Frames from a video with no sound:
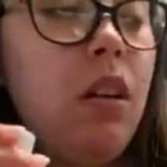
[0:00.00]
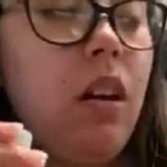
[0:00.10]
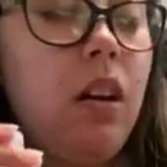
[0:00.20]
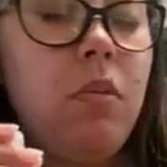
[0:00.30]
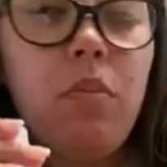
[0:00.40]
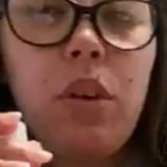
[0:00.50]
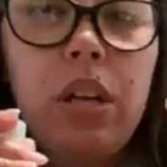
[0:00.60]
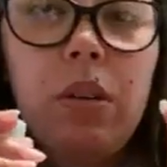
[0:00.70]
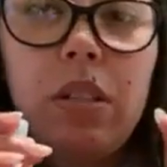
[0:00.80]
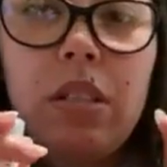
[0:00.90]
where you
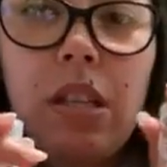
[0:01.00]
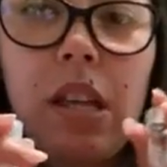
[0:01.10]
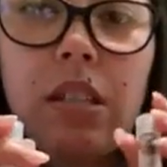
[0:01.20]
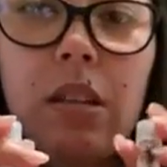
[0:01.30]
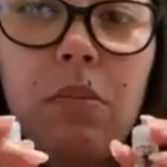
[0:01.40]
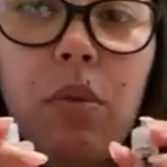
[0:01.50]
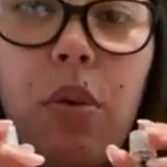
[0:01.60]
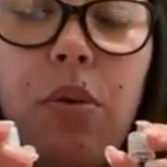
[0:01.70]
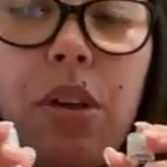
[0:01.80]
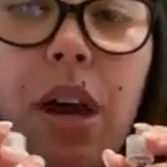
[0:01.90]
could see some
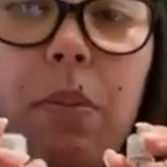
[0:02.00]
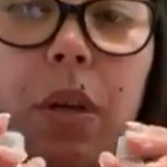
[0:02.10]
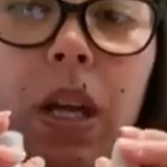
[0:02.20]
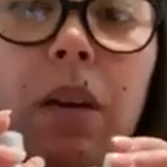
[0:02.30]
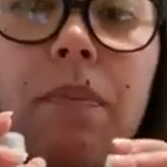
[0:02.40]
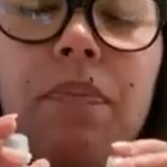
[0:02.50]
growth happening.